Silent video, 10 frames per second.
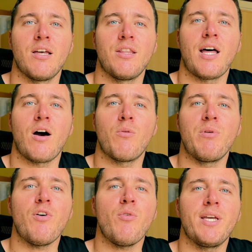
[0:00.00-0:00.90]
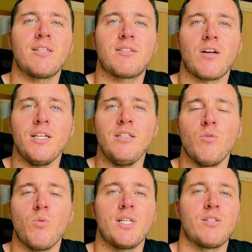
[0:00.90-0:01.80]
Now, before we get started,
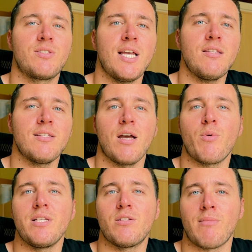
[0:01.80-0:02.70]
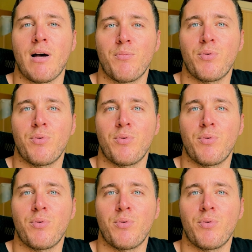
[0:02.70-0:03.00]
what is a set and what is a map?